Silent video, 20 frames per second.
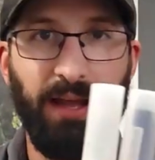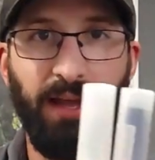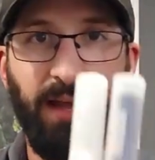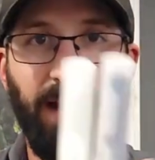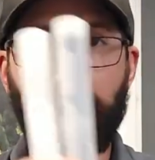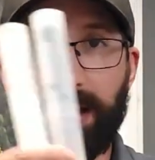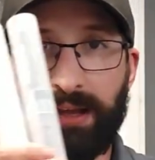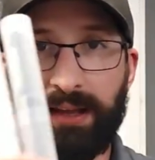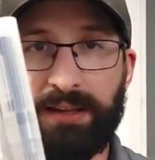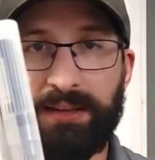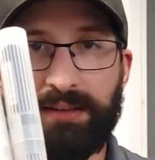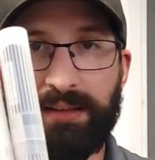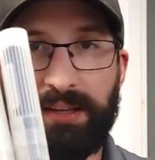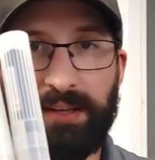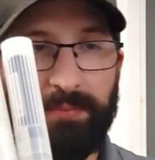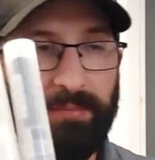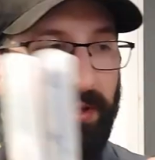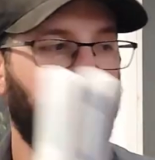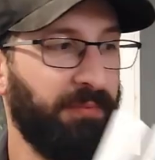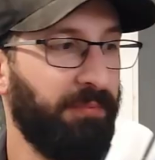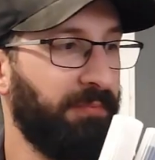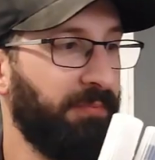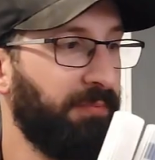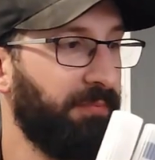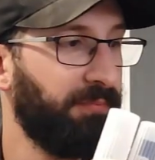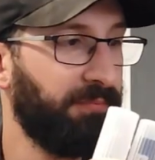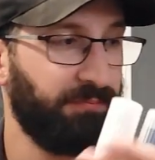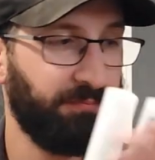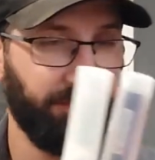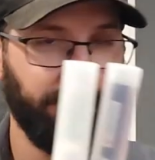I keep them
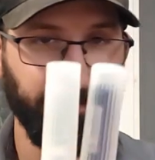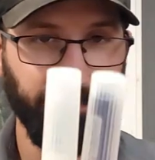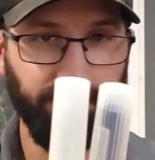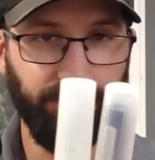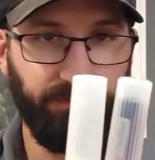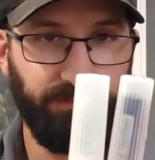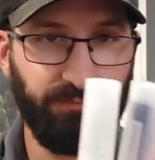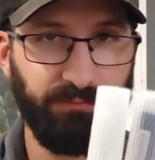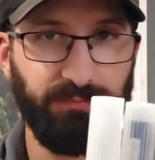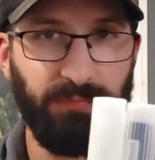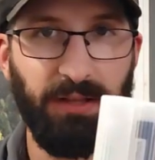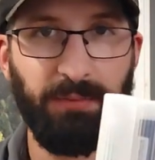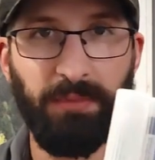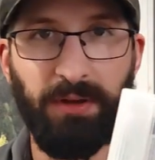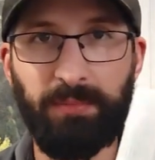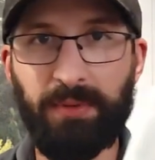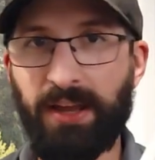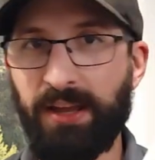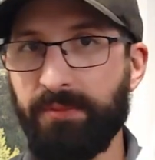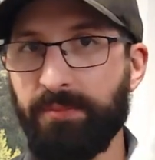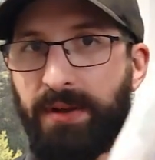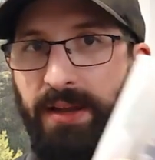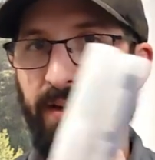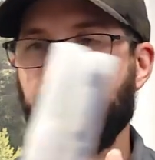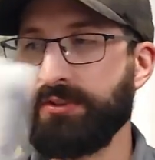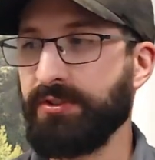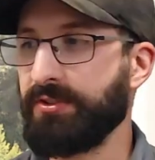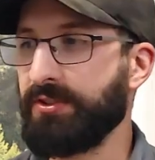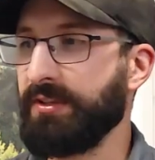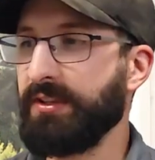in my backpack
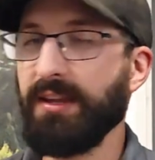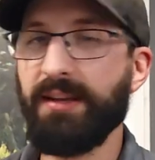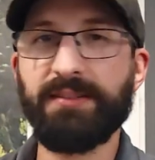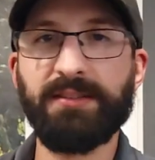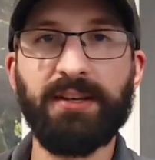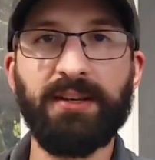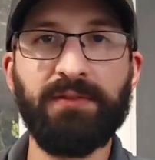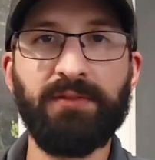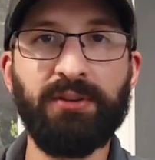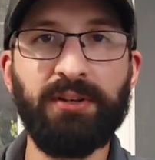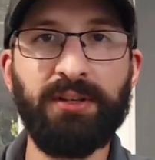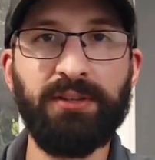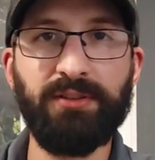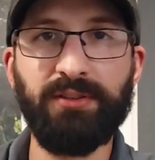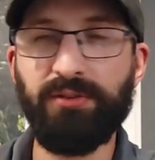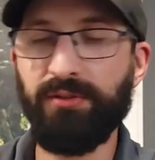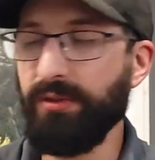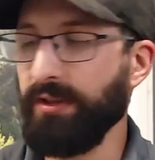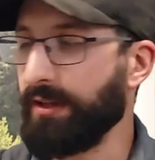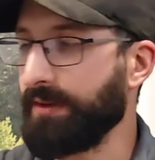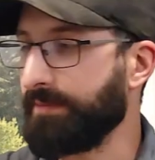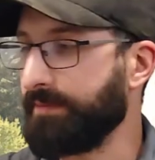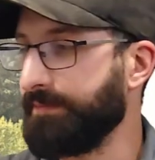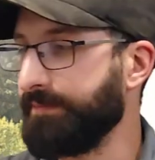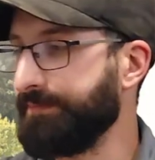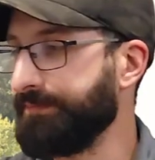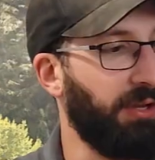just in case I ever need to do that.